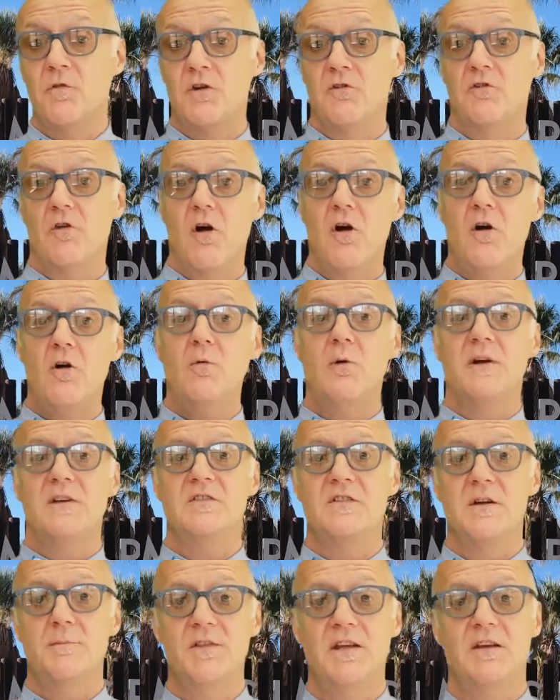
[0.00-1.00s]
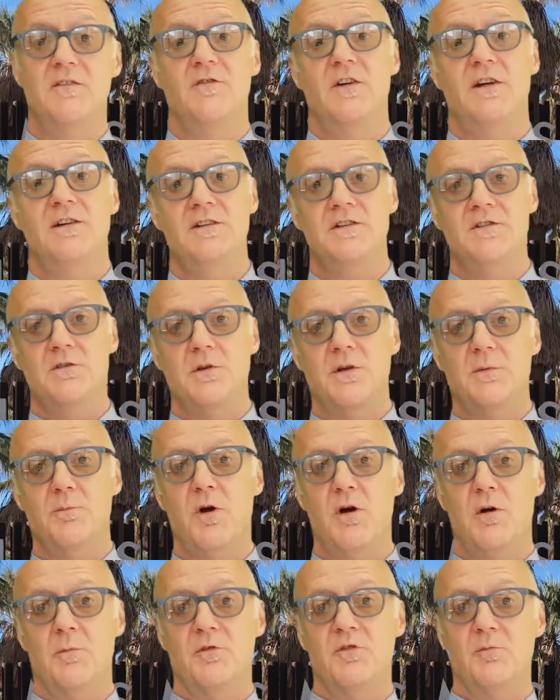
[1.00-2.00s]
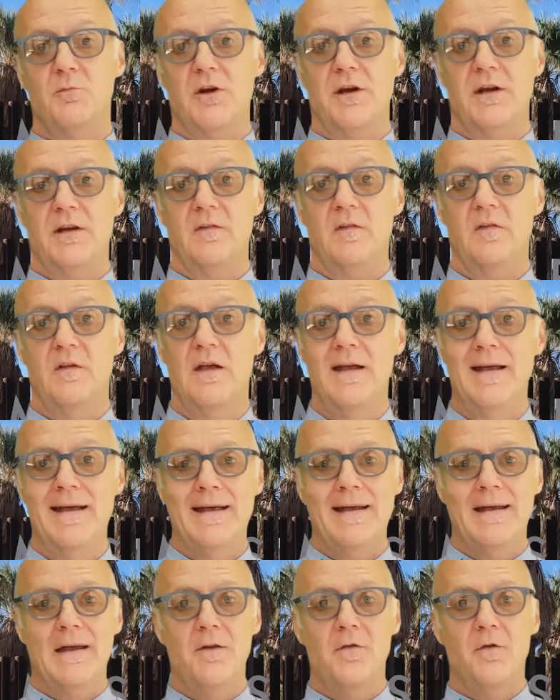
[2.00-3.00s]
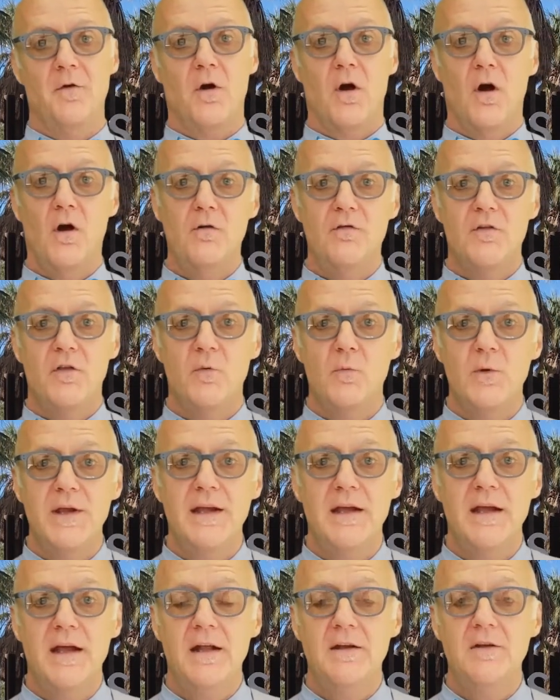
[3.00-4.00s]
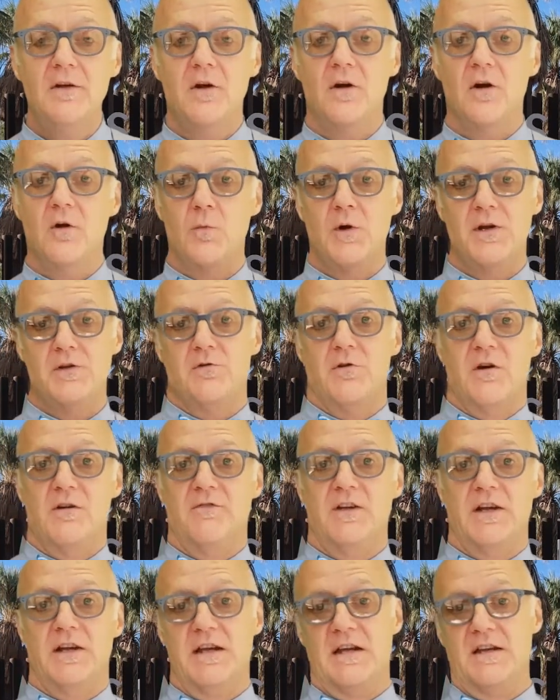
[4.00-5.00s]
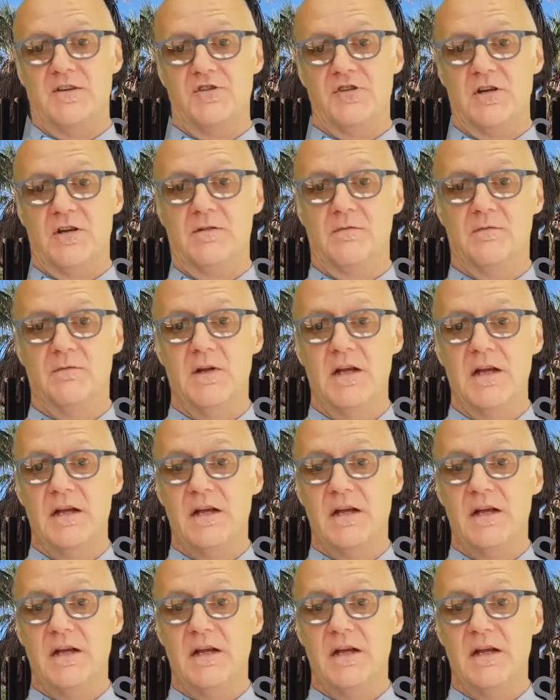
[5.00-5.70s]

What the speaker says: There's always something fun to do in Palm Springs, either over the weekend or when you're on vacation.